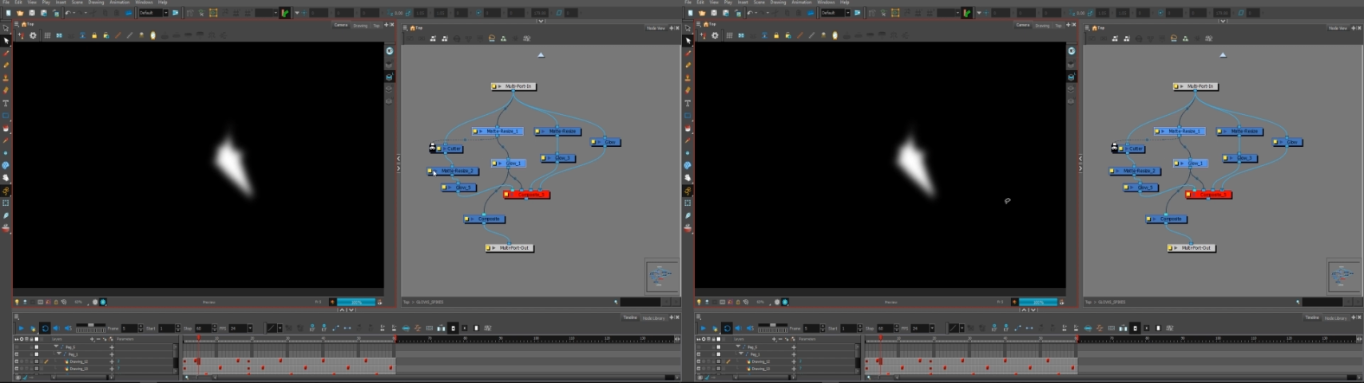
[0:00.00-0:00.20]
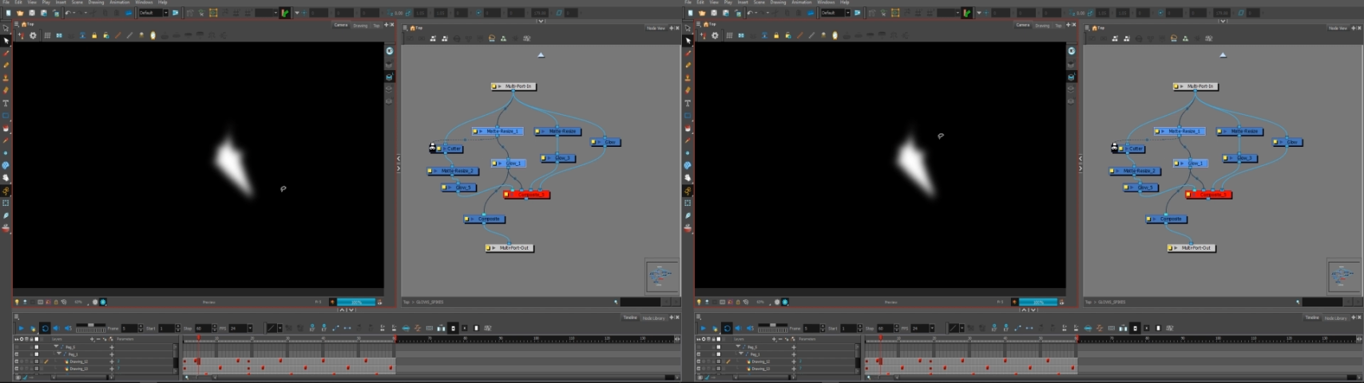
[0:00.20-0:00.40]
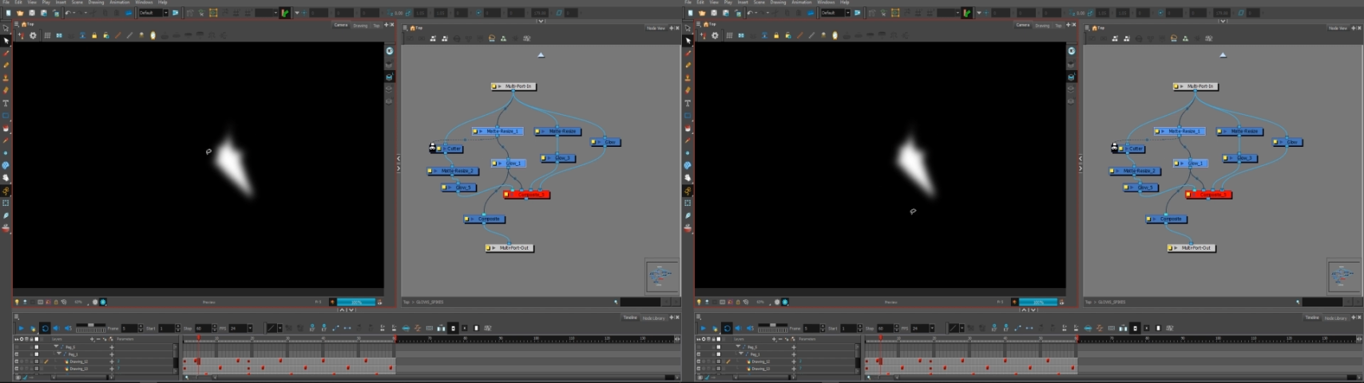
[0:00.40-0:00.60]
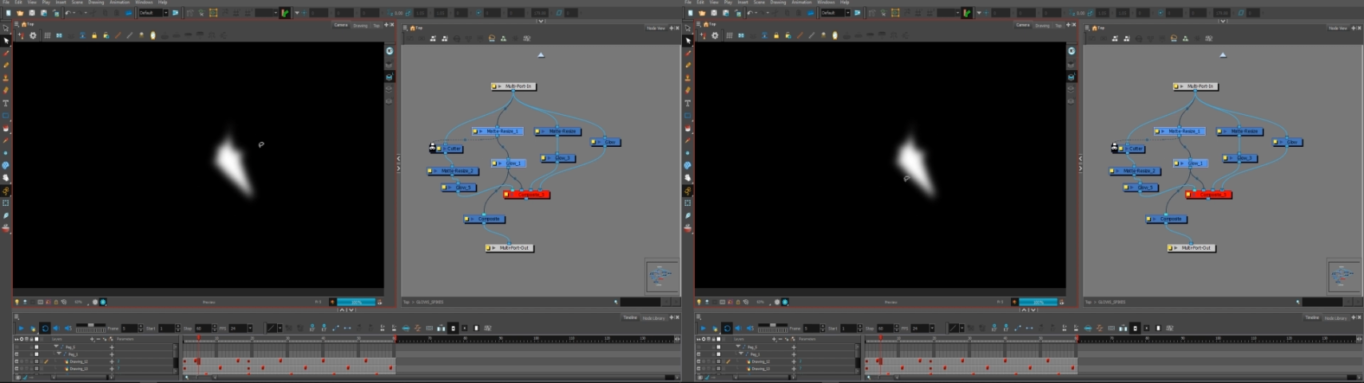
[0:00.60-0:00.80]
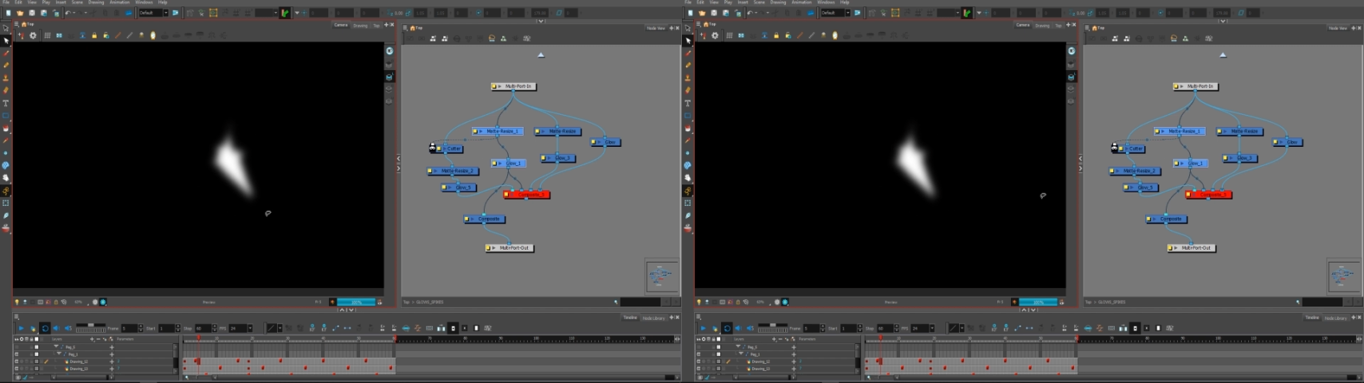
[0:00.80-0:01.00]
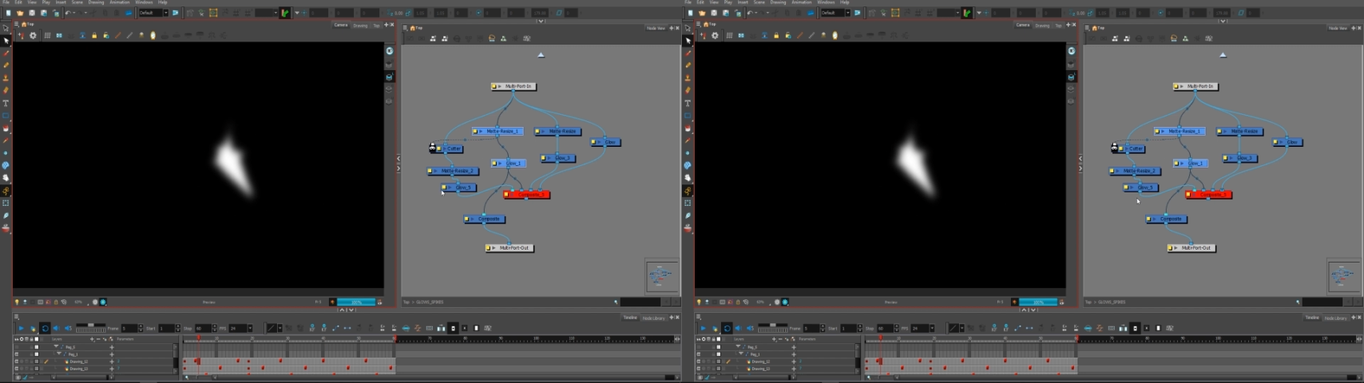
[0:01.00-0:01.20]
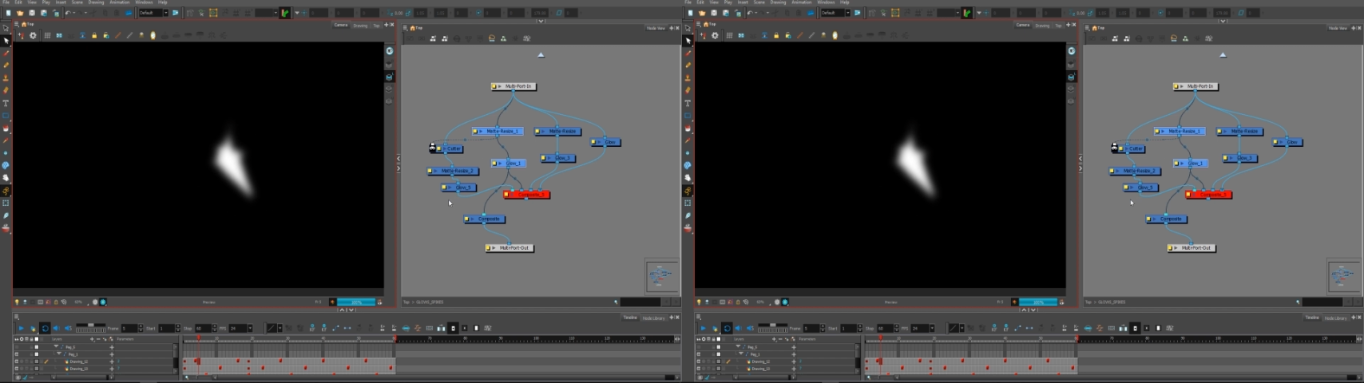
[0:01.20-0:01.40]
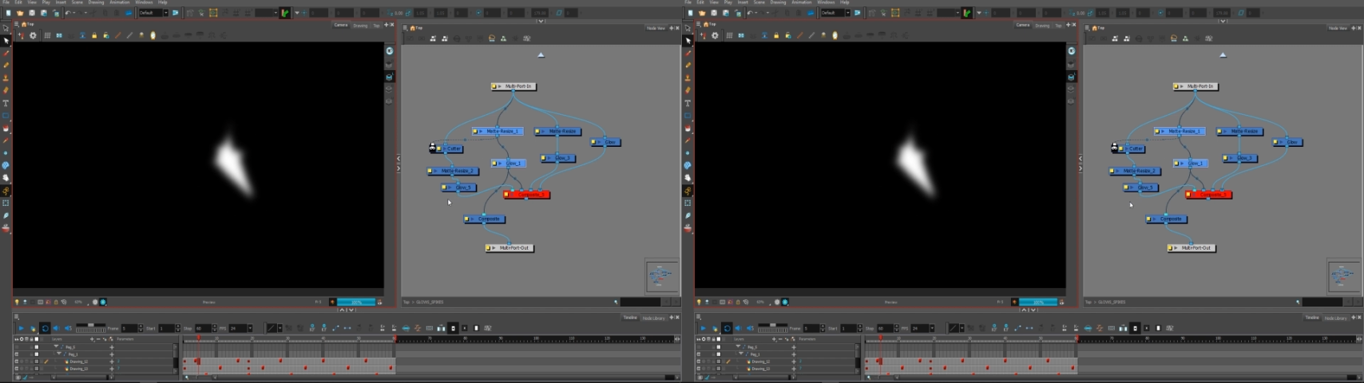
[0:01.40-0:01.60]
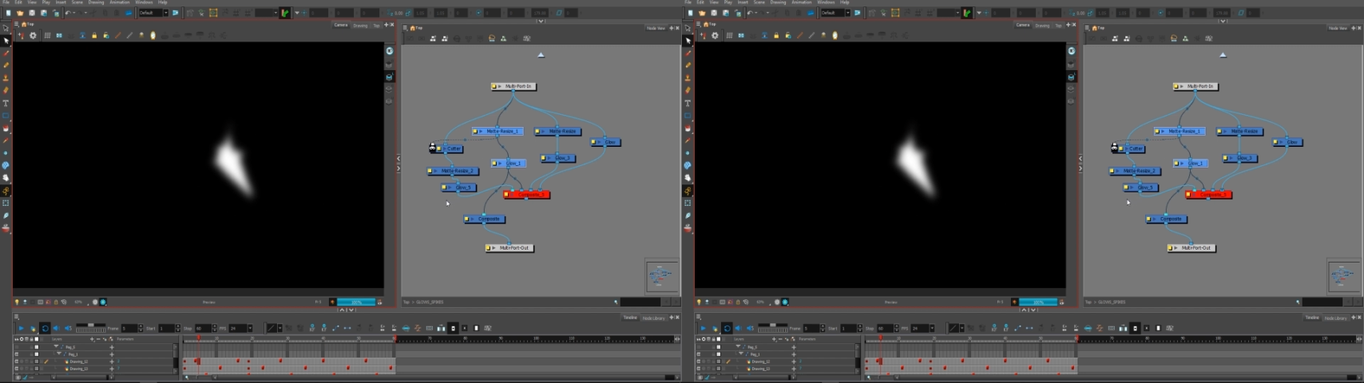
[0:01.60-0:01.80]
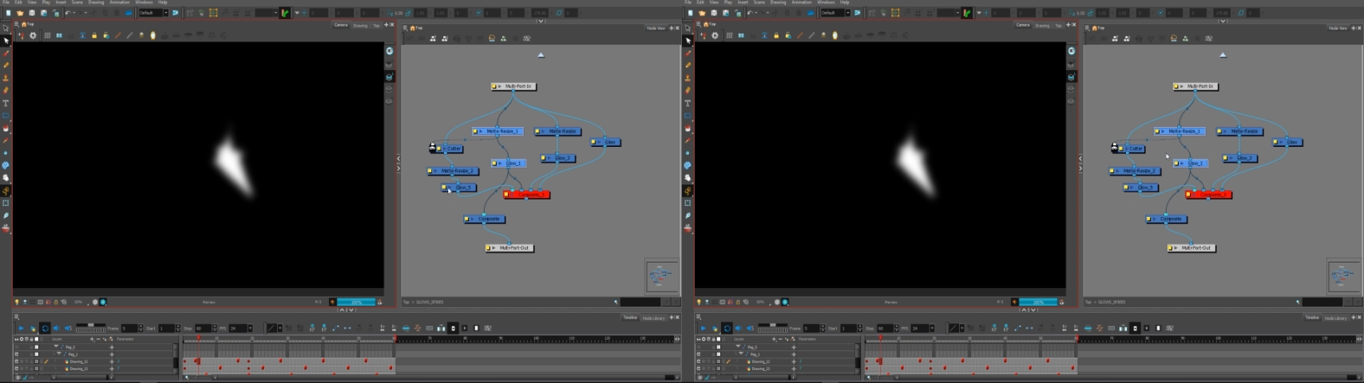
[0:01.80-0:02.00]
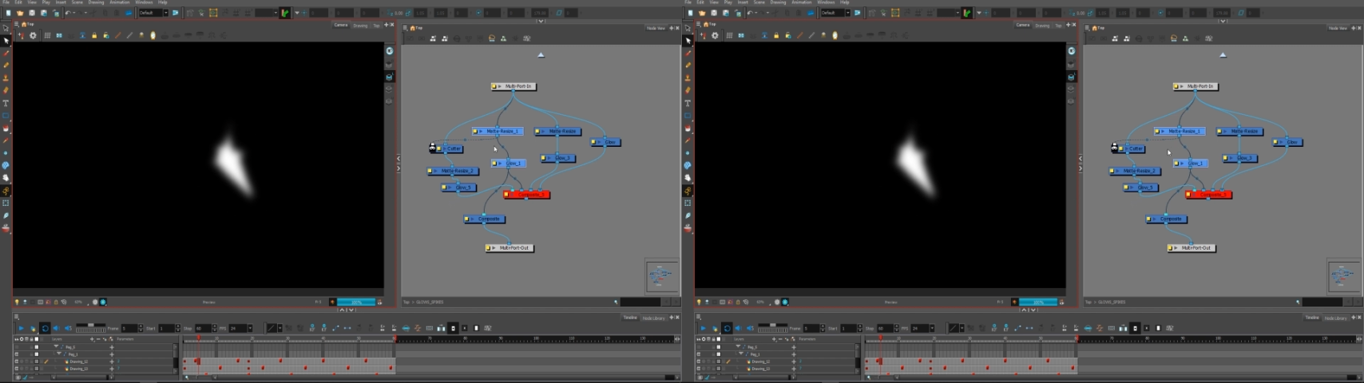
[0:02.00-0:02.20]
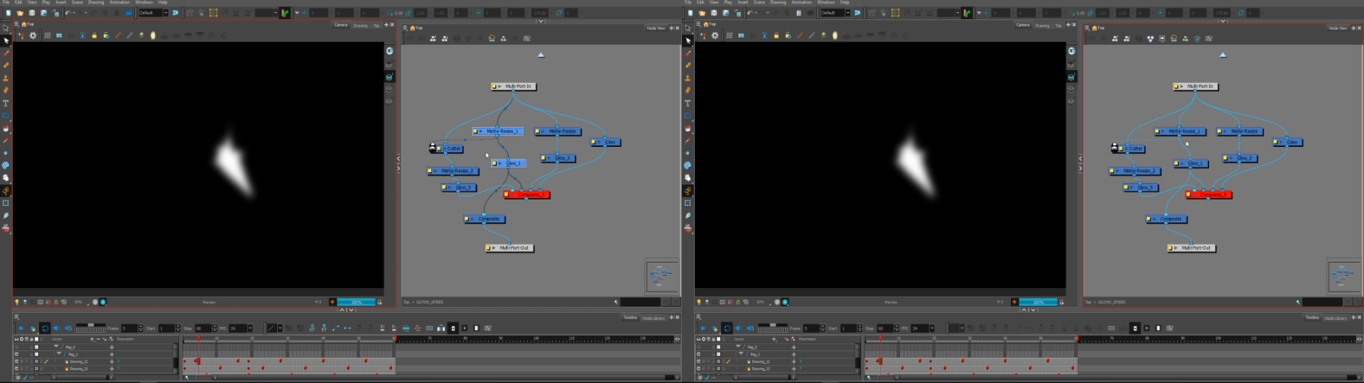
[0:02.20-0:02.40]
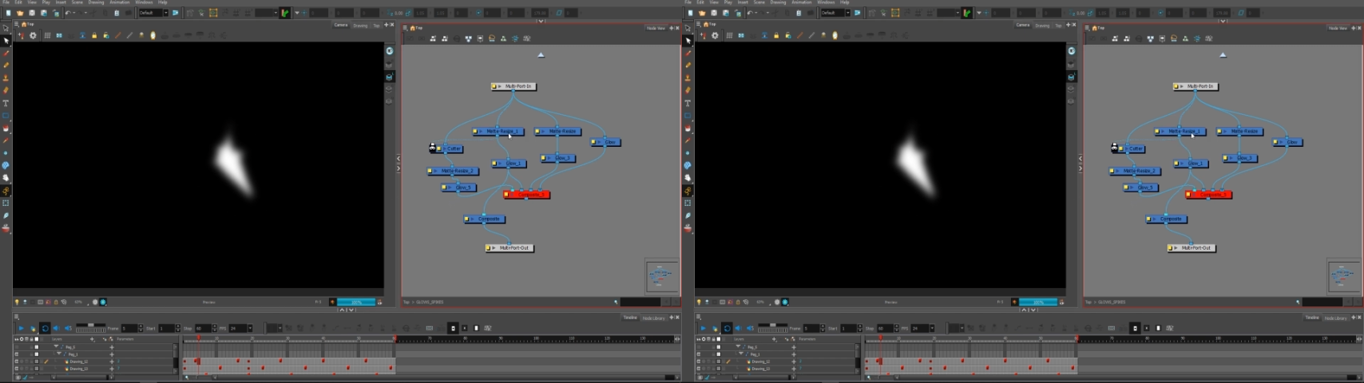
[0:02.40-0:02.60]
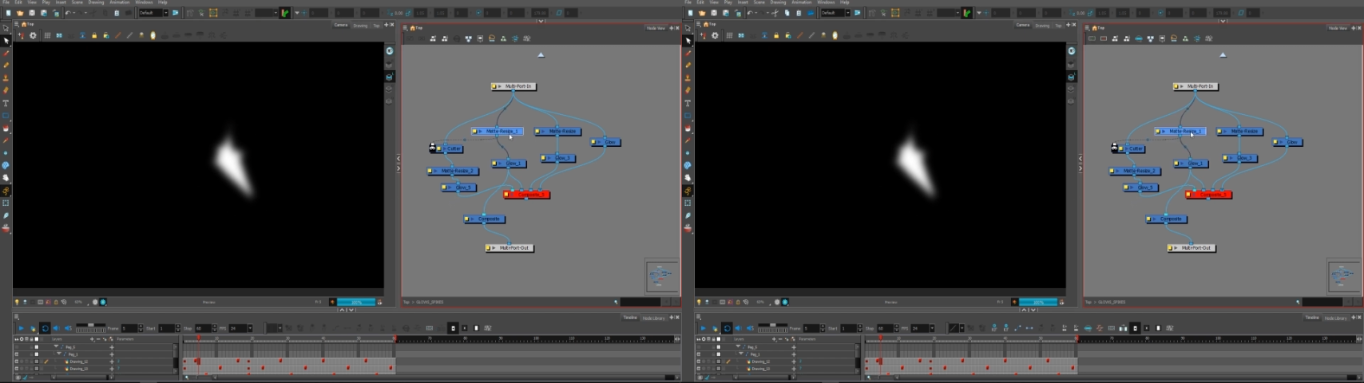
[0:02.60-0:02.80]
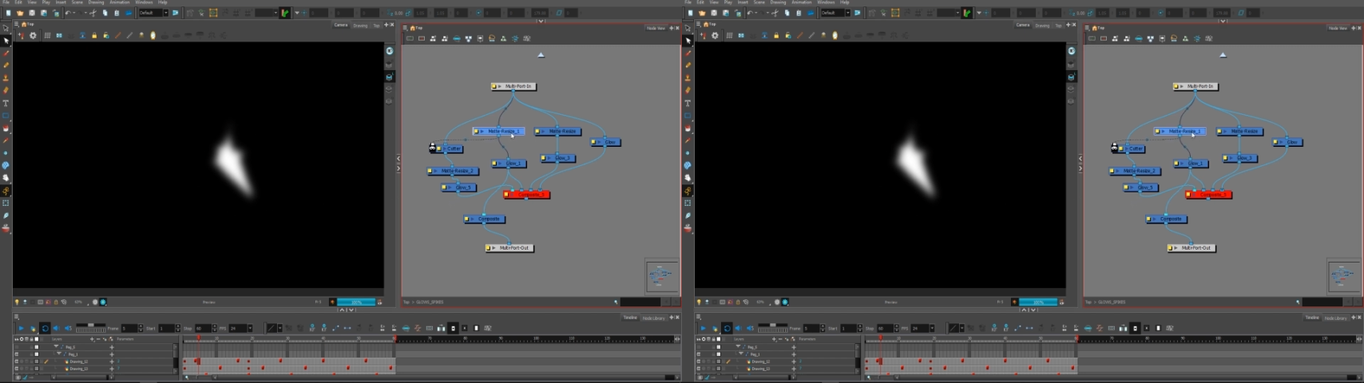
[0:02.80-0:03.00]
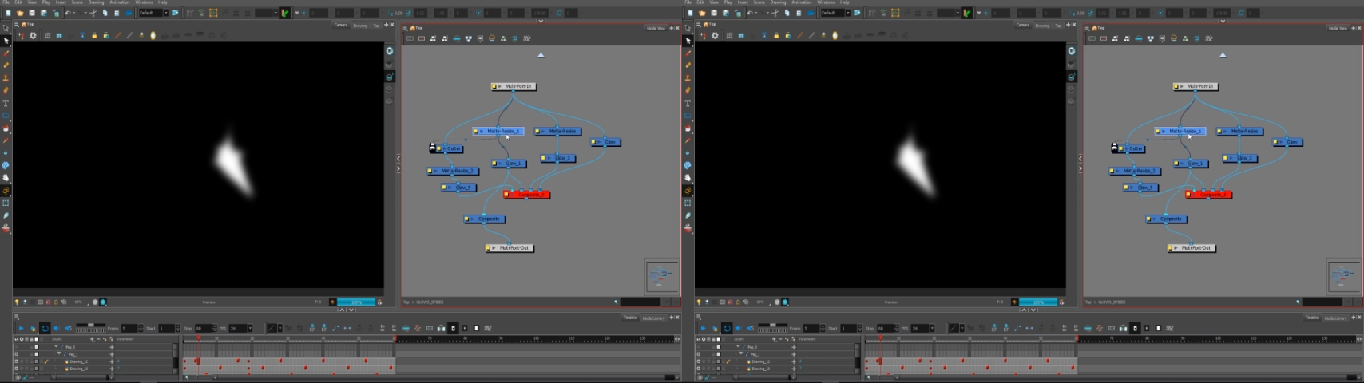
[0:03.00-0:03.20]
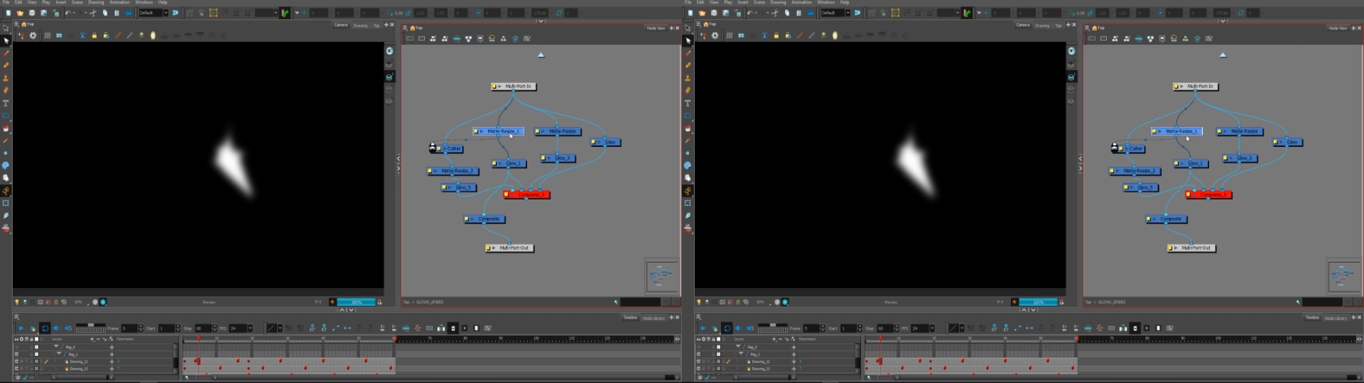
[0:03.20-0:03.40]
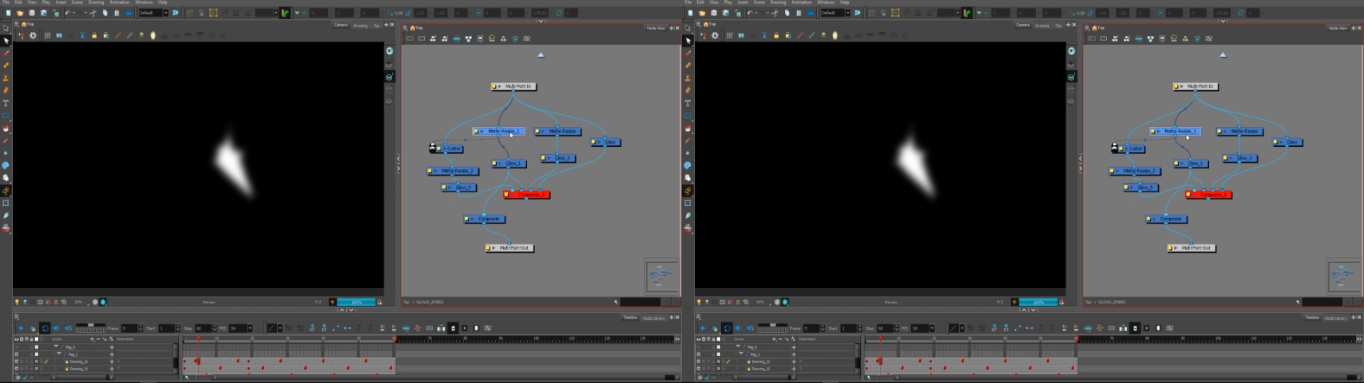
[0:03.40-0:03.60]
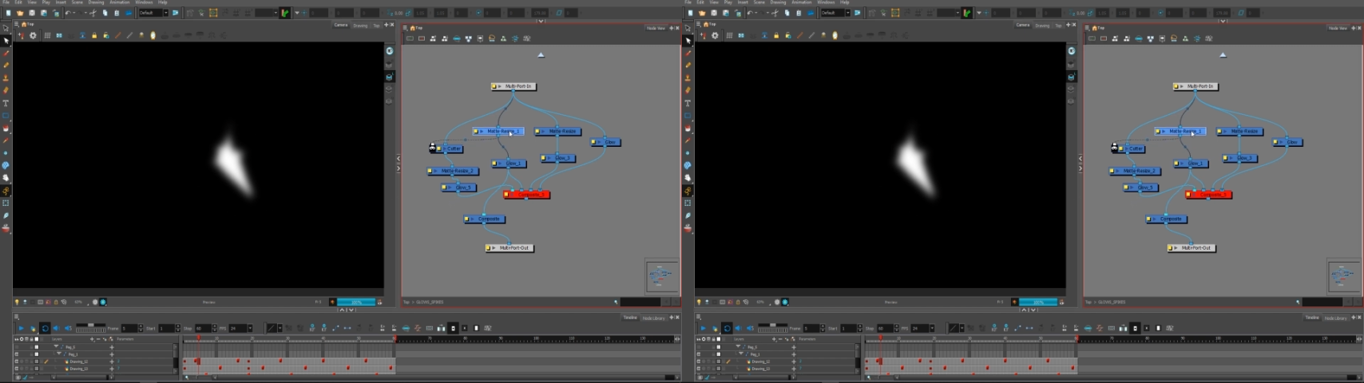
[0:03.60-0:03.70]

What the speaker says: [unreadable: no face in view]